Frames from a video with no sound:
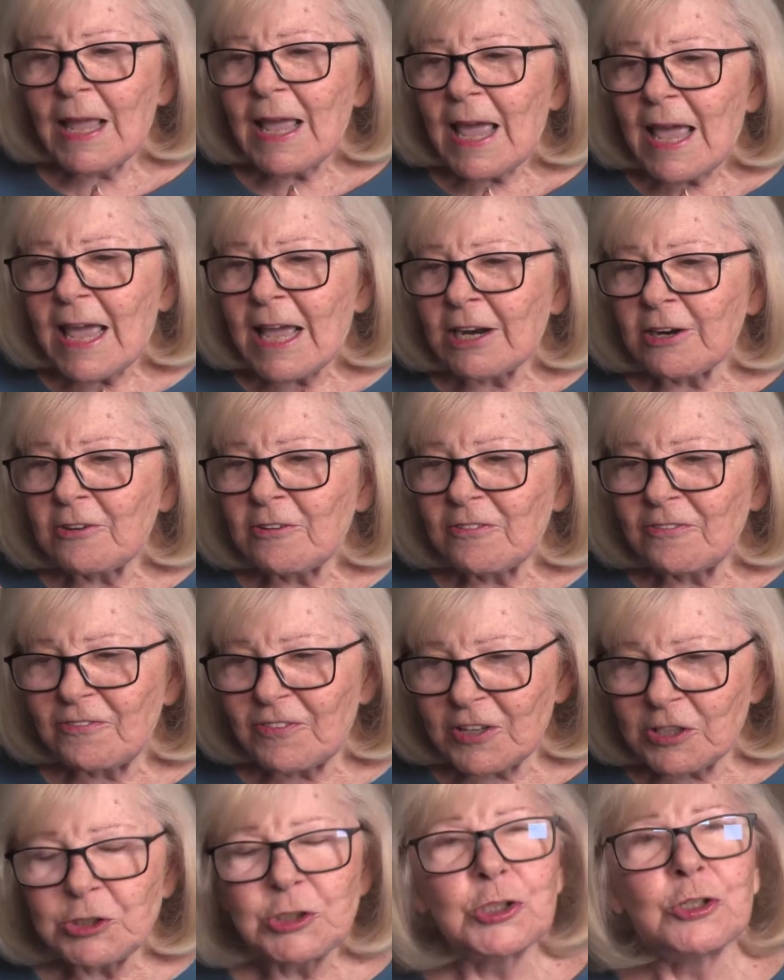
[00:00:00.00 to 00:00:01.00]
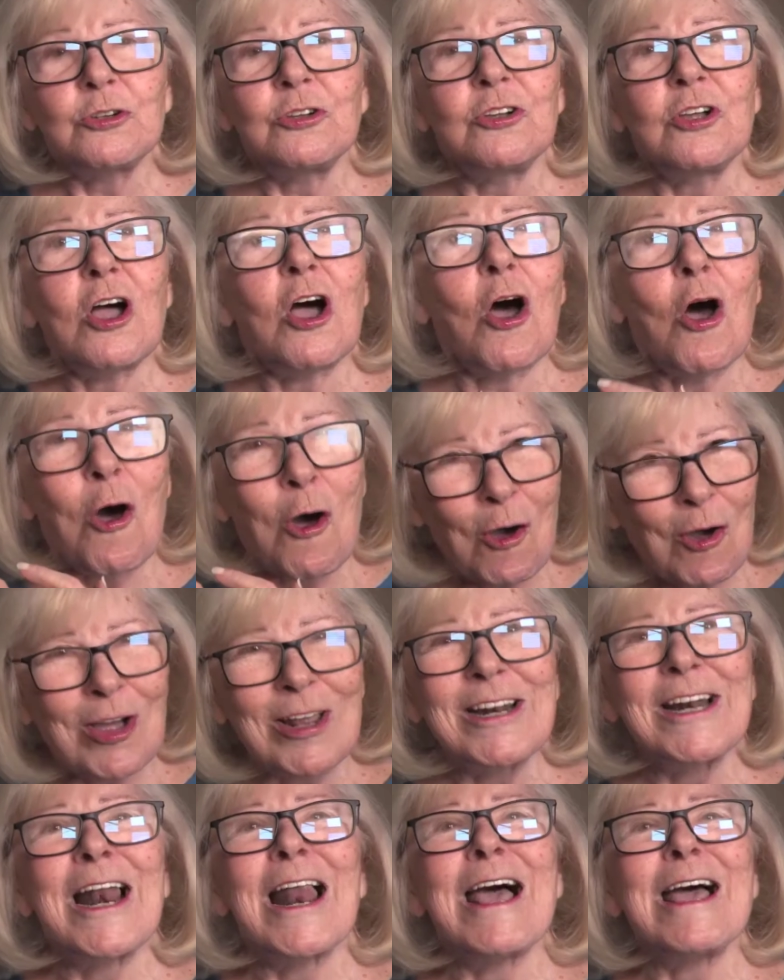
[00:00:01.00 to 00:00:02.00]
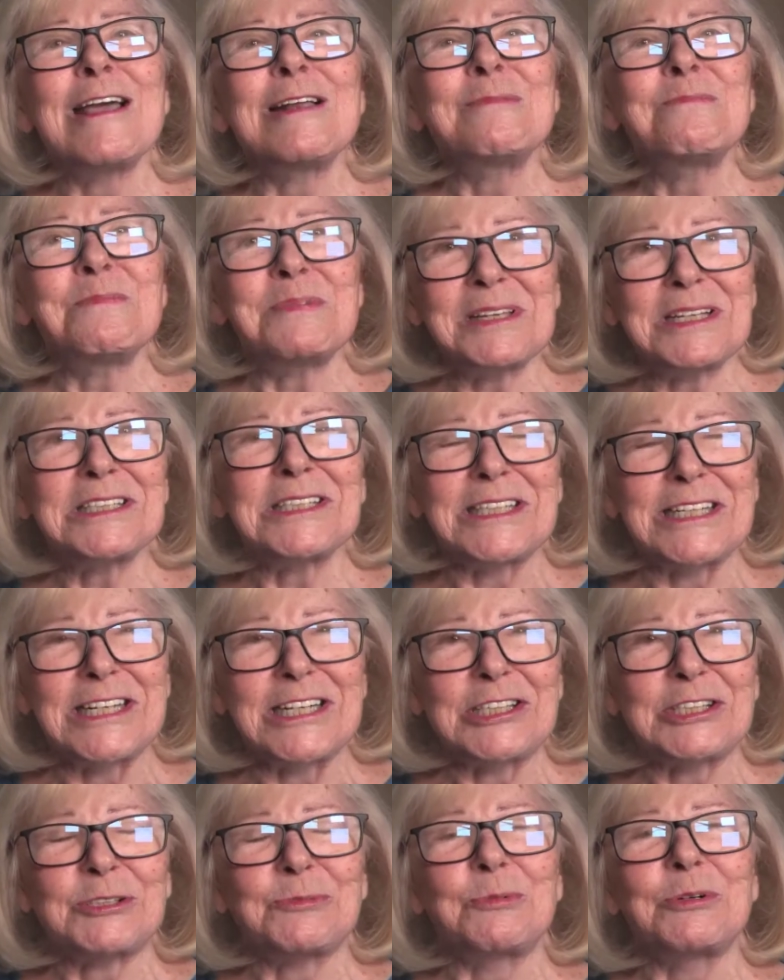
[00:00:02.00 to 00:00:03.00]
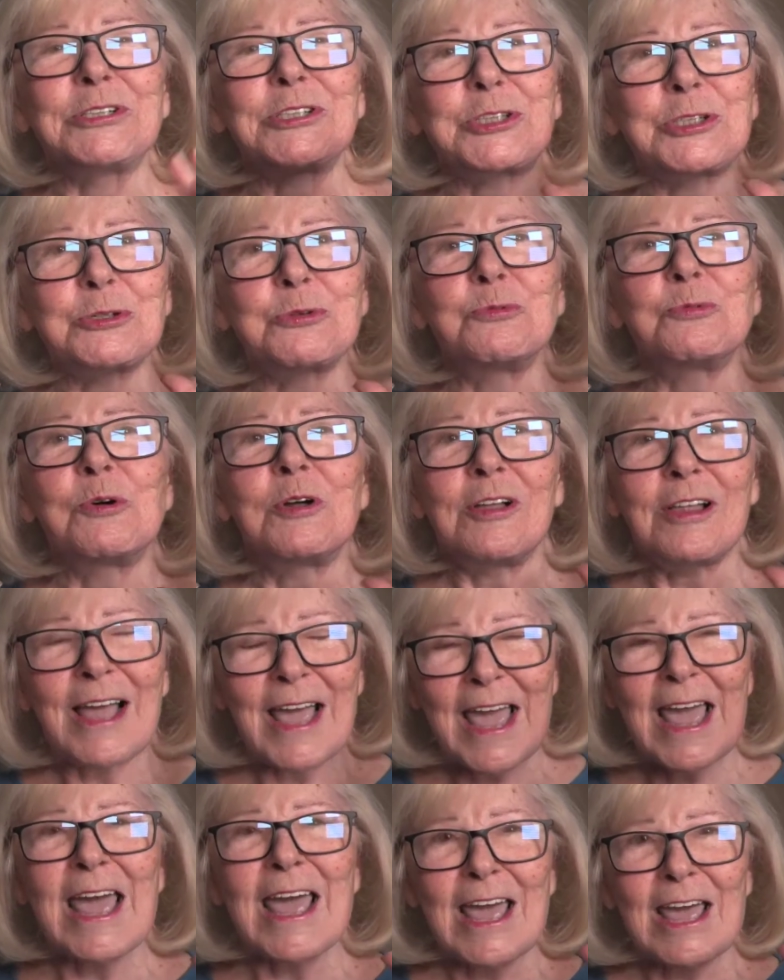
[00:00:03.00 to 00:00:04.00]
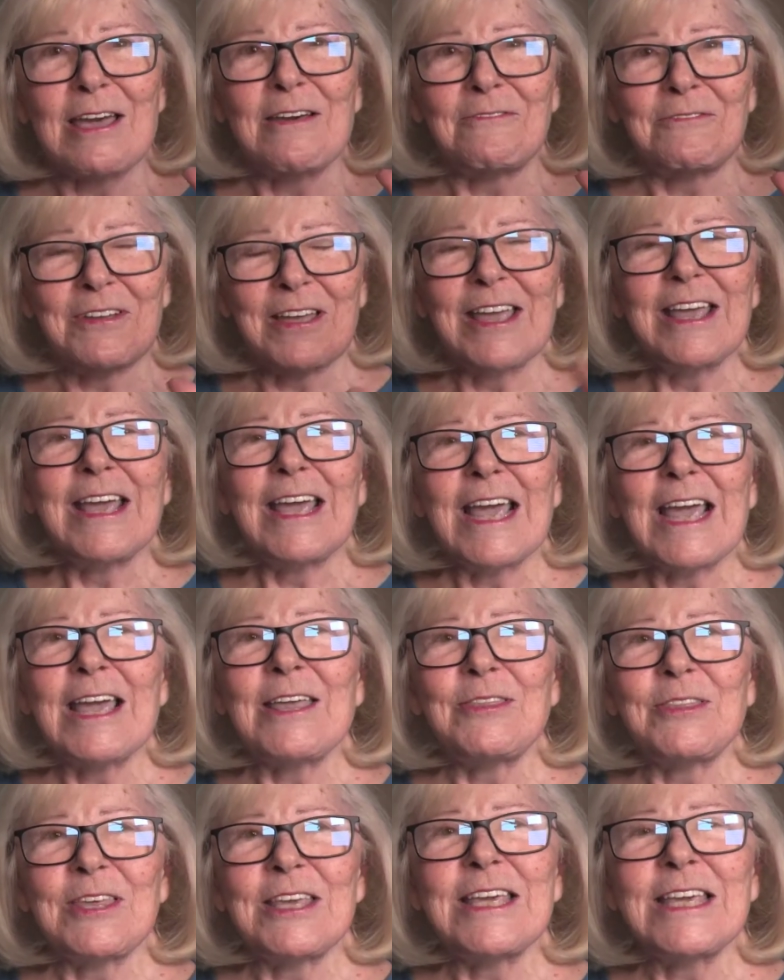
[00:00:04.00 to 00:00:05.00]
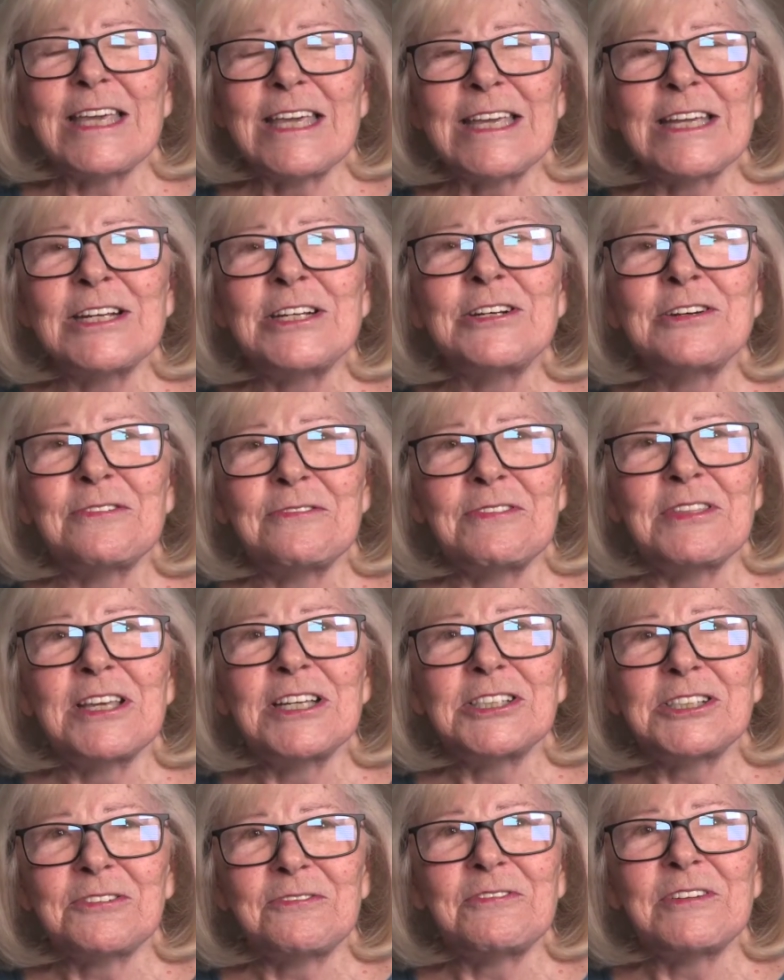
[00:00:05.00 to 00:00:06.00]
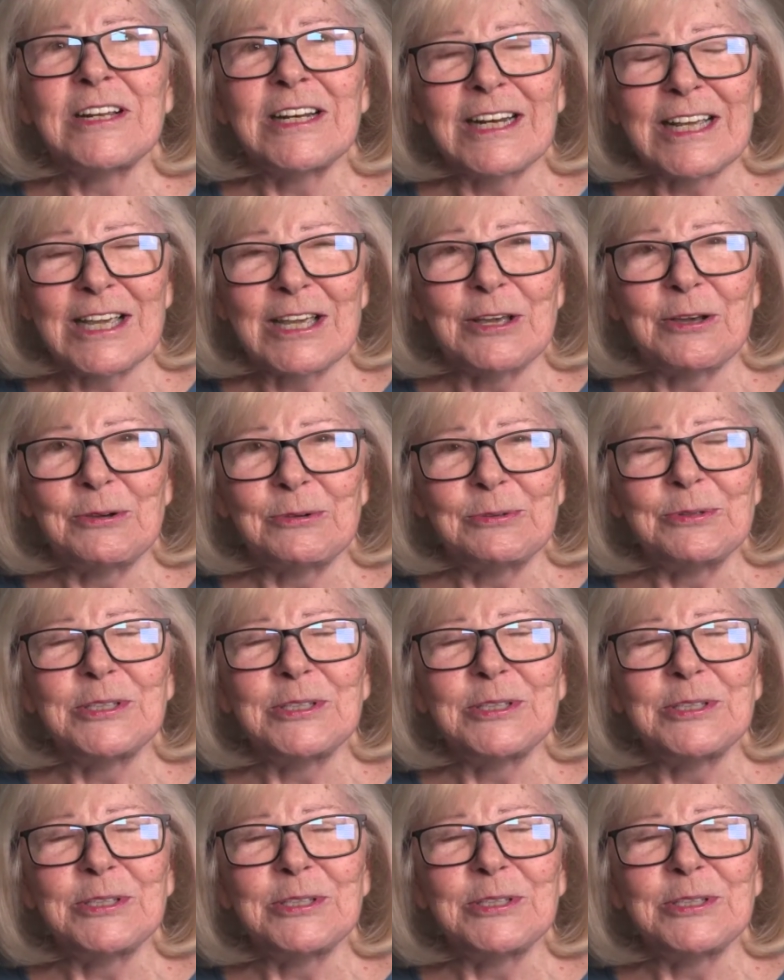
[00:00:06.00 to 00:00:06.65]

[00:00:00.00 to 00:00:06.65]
an official online business, which you will have at the end of this video.